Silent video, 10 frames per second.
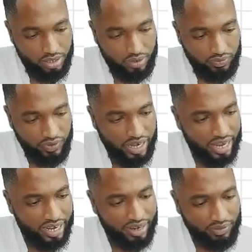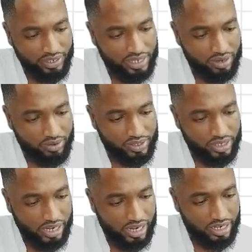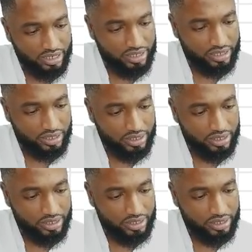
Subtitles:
Feel like I never see a question like this.